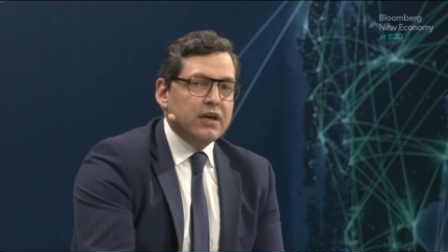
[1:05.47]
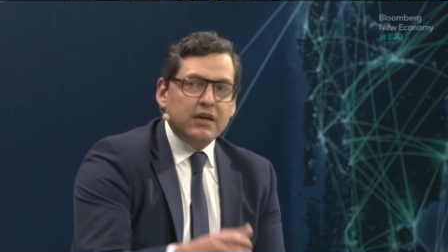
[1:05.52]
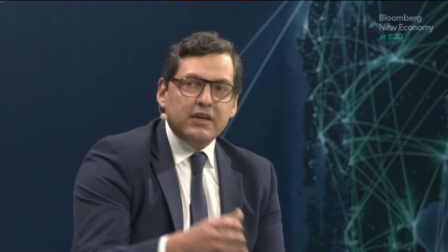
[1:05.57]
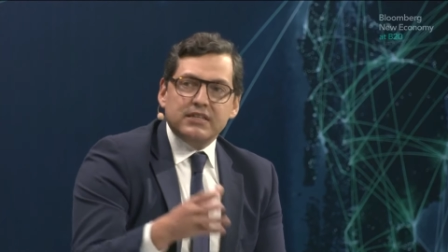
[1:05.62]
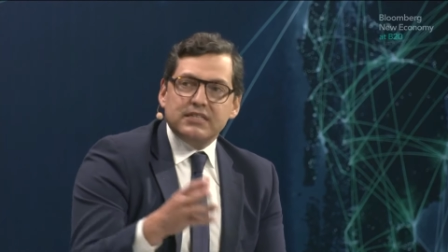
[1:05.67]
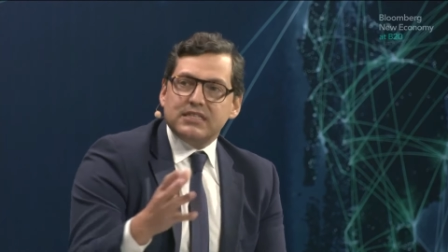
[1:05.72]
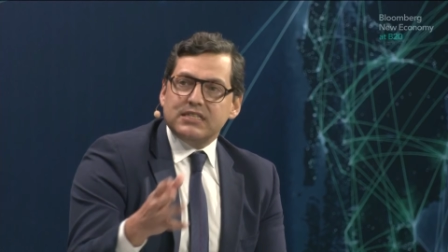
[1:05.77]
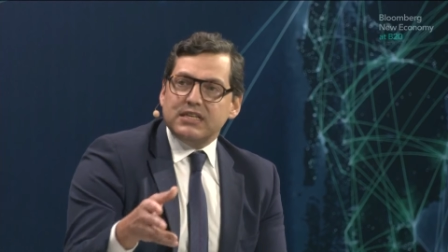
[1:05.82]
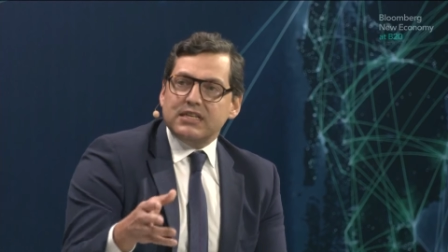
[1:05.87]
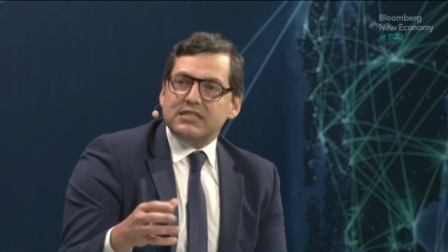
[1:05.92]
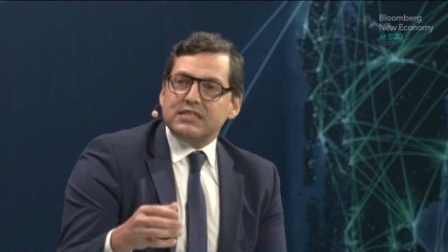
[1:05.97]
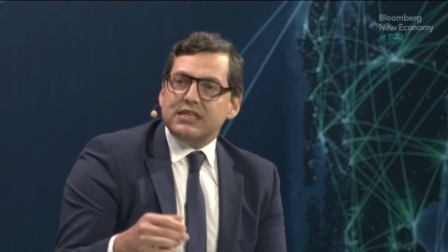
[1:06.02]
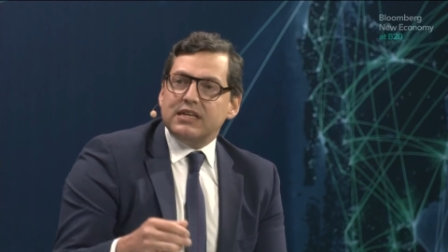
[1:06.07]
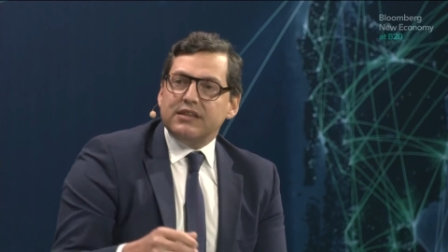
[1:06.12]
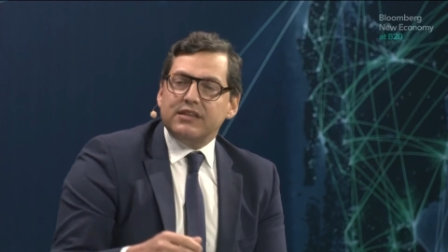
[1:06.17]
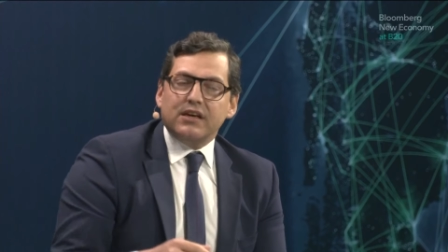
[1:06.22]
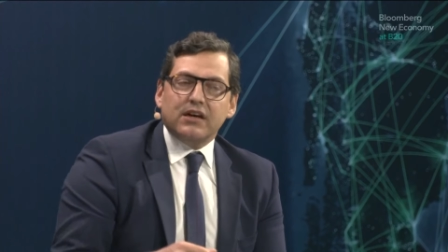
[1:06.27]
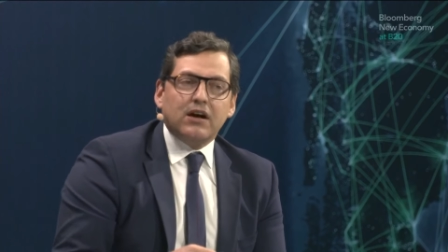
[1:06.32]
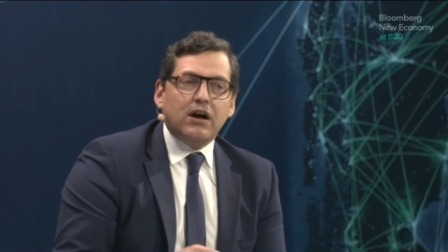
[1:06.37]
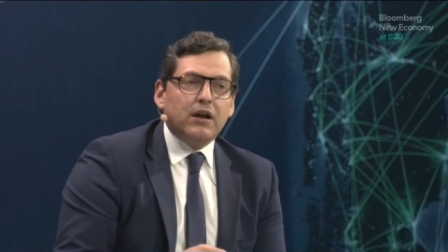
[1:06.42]
It says that
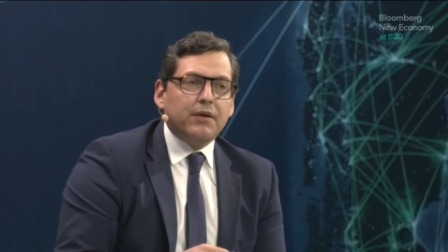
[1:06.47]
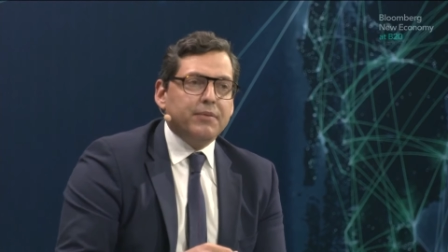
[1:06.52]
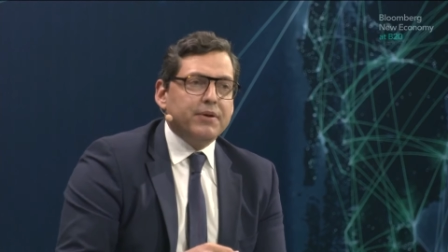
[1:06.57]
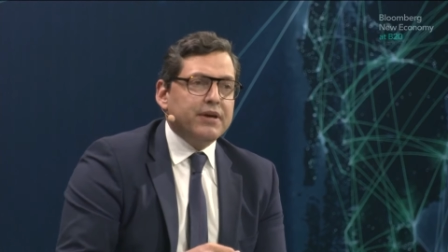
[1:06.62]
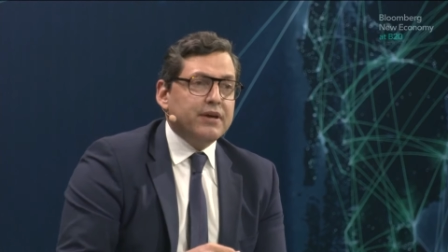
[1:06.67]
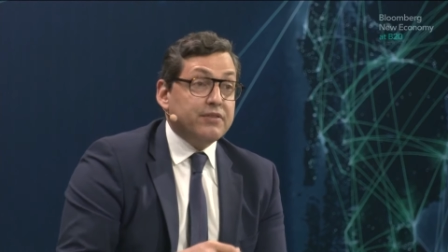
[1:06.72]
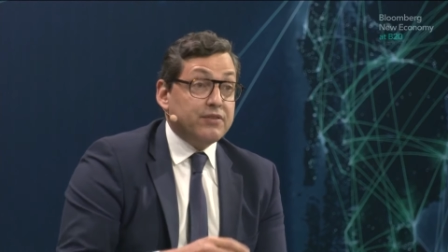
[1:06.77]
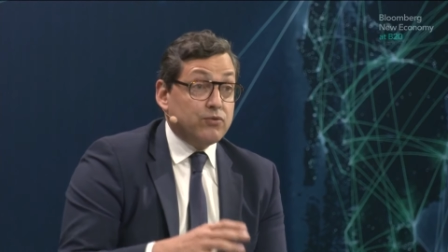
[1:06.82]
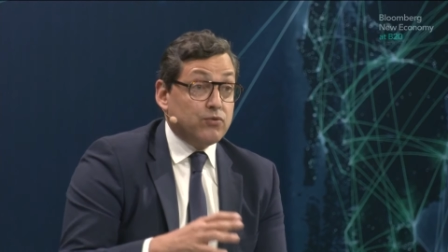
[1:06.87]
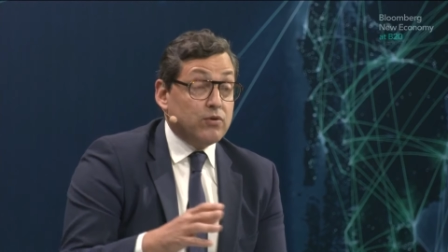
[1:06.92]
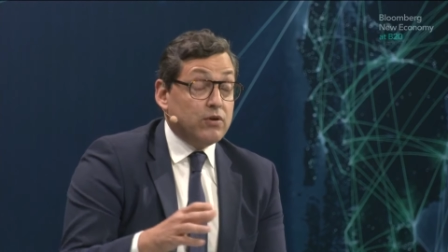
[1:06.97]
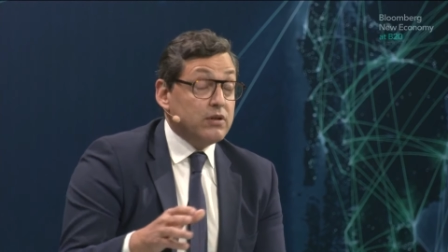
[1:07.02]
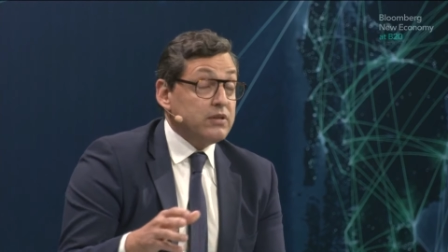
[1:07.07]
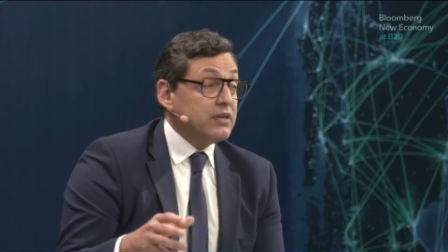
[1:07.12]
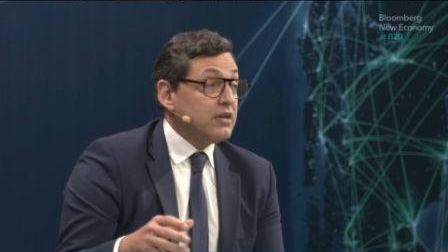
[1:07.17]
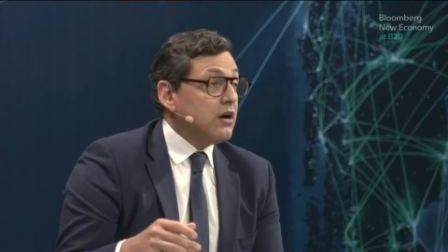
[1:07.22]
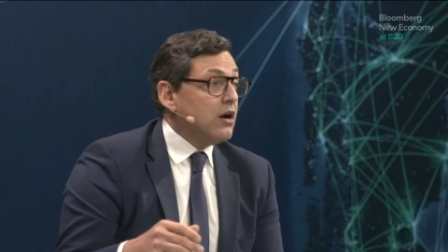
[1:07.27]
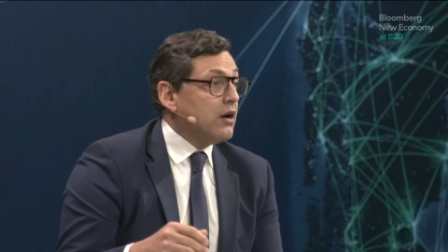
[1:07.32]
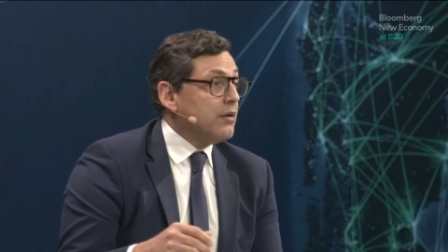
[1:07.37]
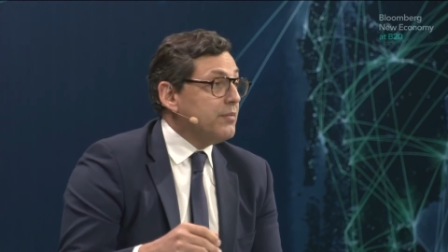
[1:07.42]
the world
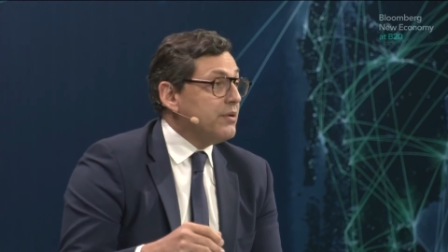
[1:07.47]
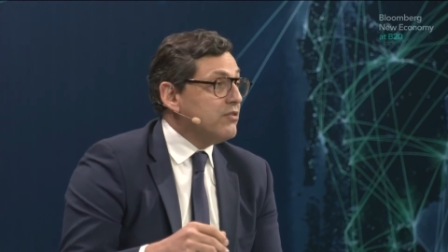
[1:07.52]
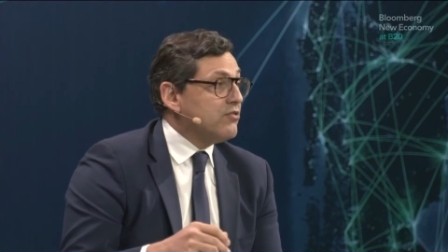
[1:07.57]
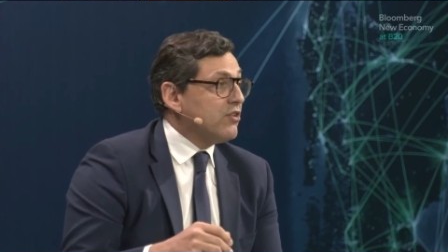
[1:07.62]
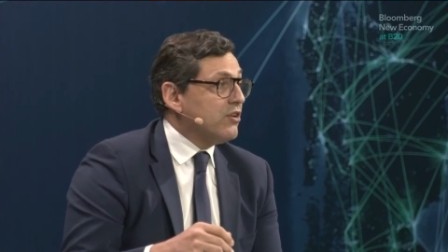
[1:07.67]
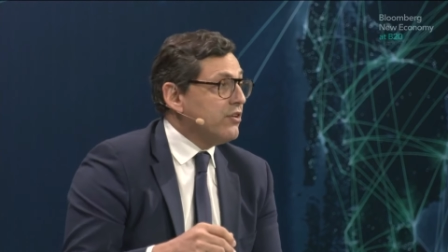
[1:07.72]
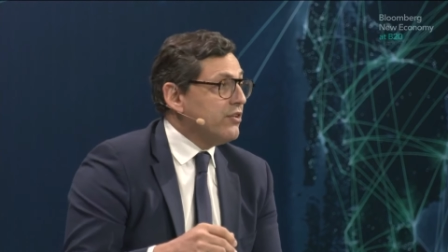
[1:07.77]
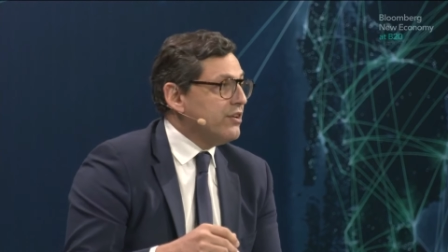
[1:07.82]
economy is going